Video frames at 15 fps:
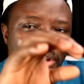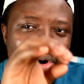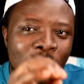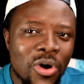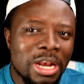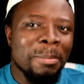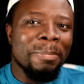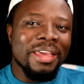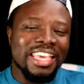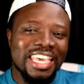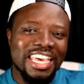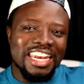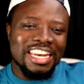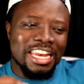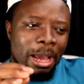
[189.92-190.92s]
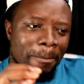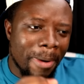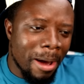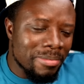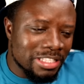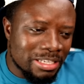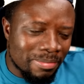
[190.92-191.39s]
me hun the beginning here
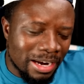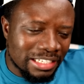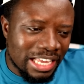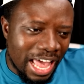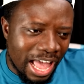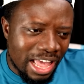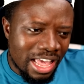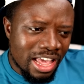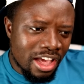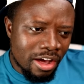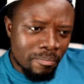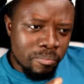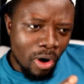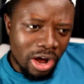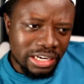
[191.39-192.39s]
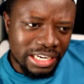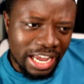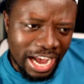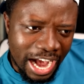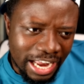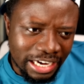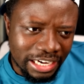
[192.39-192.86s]
by me team say body
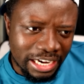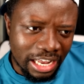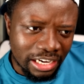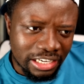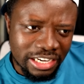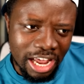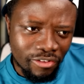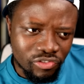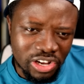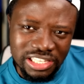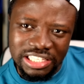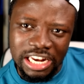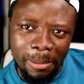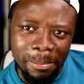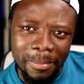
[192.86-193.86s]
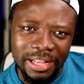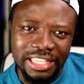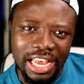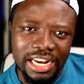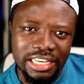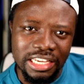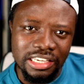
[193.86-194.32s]
ahane na Lydia forcing their puma
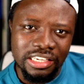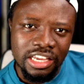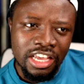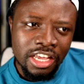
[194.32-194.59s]
atade.